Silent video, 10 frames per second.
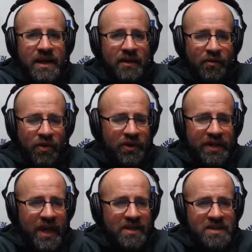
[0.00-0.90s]
And it really
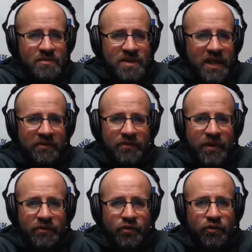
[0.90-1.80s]
kind of seems like a
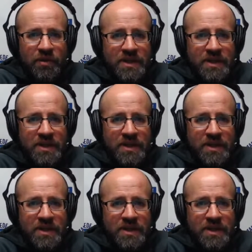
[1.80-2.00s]
fun group.